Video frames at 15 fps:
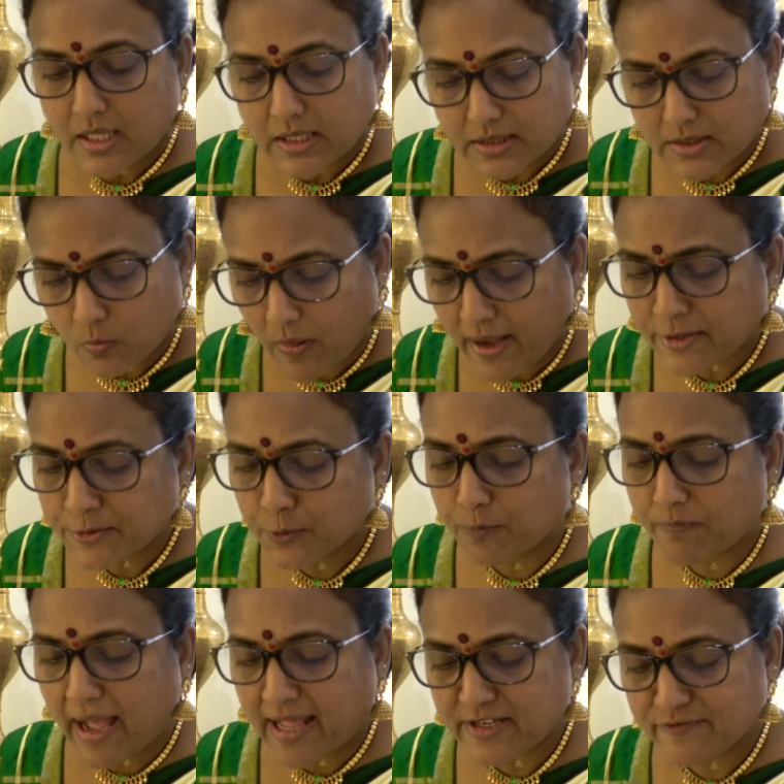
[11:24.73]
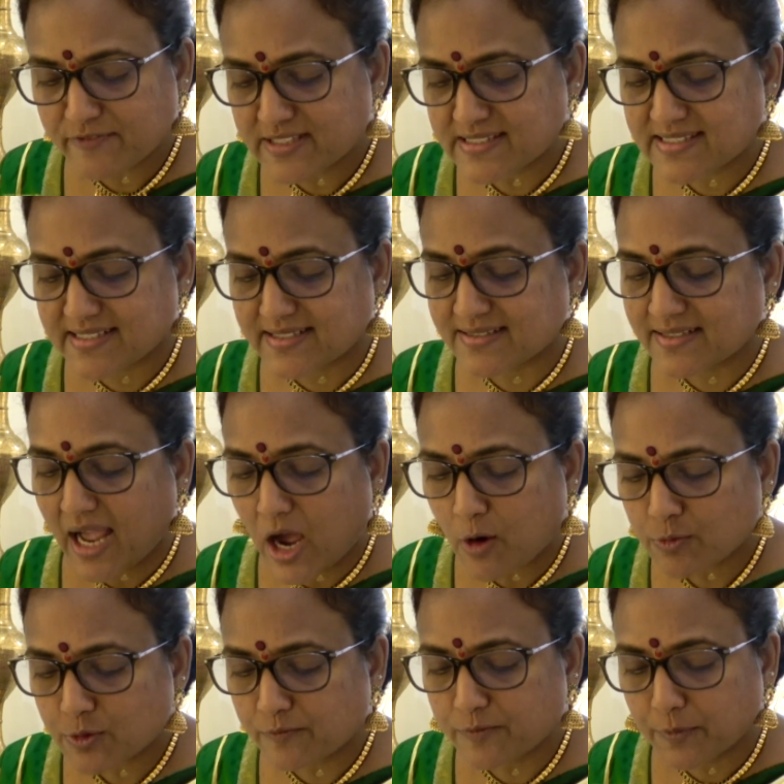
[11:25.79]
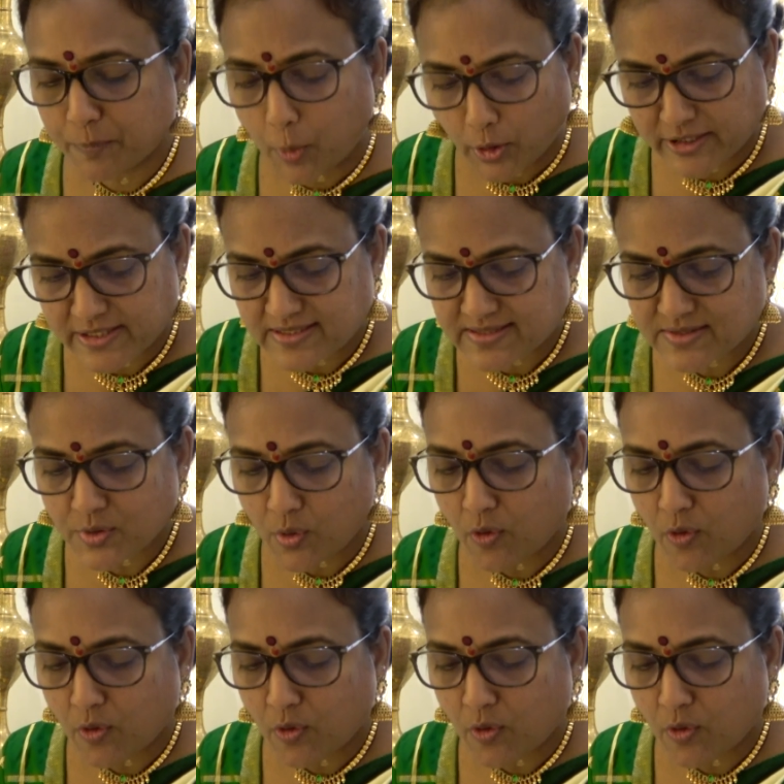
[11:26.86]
The one who manifested out of the bodies